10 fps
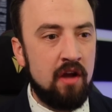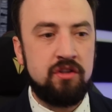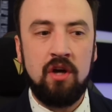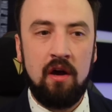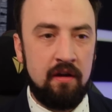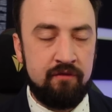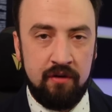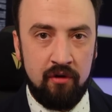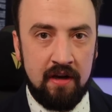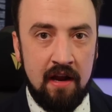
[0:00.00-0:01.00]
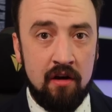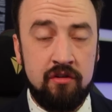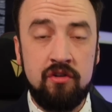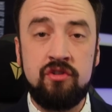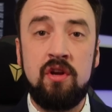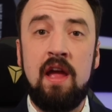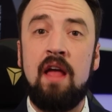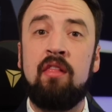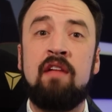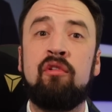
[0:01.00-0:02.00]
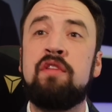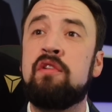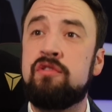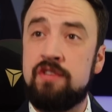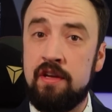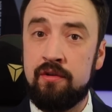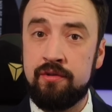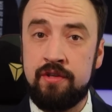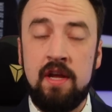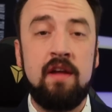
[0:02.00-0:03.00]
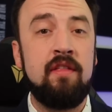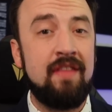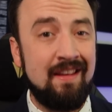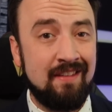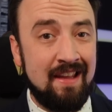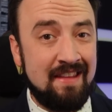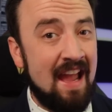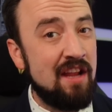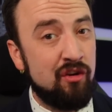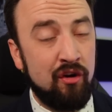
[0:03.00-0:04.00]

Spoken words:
a ton of different characters, leveling their skills, things like that.